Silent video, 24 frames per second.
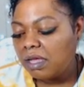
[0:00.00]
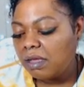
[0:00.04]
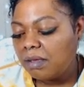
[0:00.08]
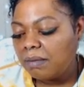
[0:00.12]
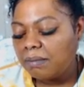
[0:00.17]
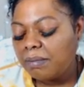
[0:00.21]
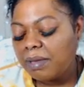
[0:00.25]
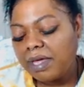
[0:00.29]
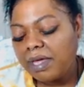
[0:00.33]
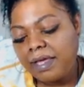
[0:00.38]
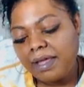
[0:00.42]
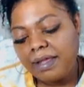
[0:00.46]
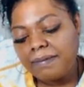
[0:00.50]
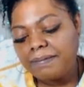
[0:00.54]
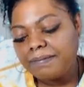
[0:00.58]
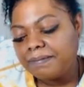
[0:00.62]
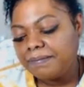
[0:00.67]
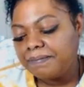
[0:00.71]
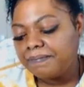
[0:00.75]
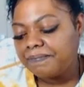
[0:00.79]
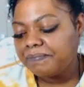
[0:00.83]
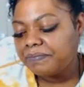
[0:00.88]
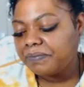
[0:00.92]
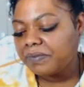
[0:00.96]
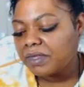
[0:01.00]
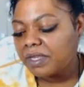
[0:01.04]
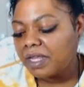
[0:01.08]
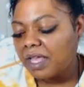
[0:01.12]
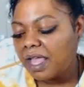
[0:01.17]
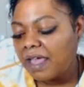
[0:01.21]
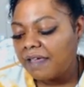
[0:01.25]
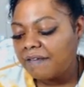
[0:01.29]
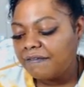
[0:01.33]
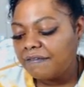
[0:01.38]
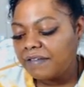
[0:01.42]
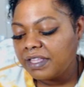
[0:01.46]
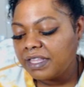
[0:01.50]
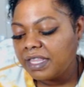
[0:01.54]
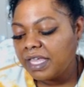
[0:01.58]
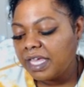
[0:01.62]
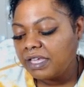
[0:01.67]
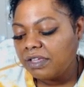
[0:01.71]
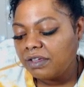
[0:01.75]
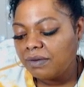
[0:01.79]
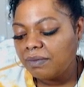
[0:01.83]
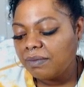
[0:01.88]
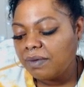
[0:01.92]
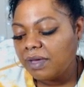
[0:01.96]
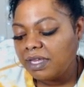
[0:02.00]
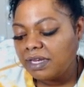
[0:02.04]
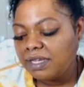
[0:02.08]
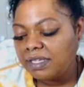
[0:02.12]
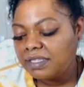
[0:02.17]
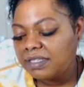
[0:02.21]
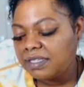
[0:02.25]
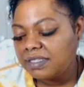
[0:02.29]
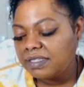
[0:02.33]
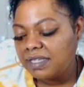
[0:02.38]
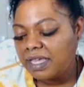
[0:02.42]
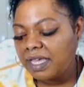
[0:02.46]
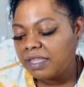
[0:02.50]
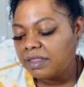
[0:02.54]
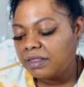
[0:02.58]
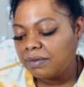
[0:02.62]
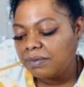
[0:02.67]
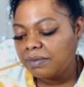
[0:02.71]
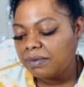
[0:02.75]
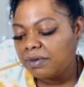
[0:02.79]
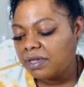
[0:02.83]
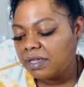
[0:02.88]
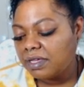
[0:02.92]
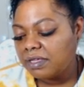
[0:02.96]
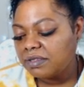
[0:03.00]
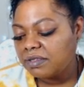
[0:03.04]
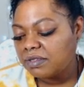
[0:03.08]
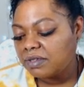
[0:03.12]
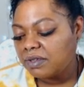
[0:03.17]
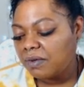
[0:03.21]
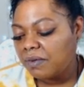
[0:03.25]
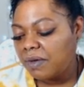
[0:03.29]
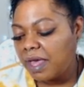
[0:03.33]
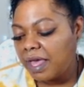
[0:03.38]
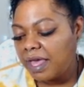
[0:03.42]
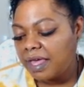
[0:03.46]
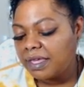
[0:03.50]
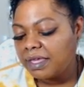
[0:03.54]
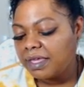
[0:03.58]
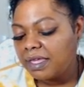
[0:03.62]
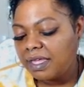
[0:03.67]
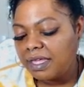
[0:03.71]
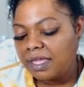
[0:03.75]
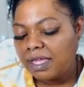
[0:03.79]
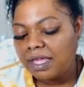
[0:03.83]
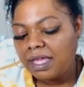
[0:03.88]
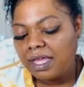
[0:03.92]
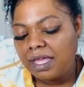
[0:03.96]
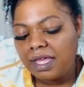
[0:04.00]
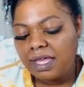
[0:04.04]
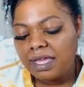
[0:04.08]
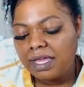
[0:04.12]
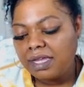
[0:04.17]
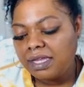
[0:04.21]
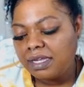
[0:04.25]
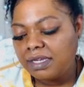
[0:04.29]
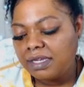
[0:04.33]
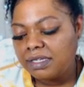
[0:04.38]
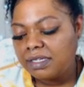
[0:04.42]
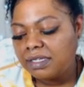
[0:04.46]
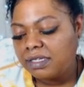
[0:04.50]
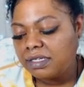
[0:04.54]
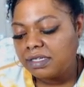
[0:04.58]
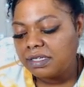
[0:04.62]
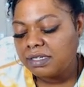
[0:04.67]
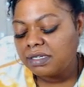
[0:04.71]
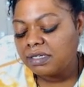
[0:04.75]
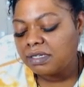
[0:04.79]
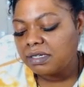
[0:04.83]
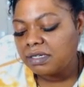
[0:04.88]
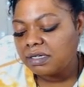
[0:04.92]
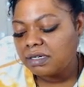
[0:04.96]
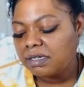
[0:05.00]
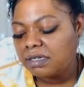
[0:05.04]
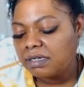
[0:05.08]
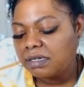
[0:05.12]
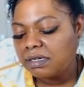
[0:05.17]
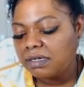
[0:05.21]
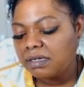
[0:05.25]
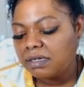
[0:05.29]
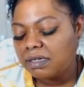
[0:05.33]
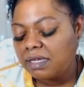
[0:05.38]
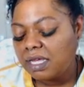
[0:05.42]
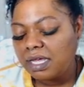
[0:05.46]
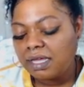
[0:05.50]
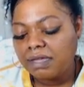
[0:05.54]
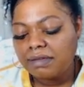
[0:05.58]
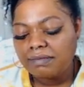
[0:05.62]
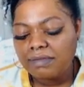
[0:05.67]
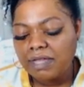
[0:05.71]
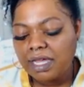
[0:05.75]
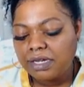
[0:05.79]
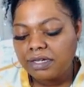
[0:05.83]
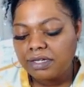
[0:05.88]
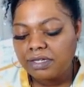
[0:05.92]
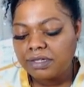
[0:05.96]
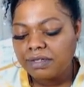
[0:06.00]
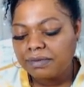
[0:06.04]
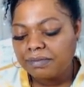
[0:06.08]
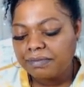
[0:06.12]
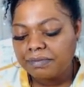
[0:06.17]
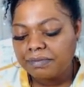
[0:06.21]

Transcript: But I feel like you're ready to take the risk, okay? And yeah, I do.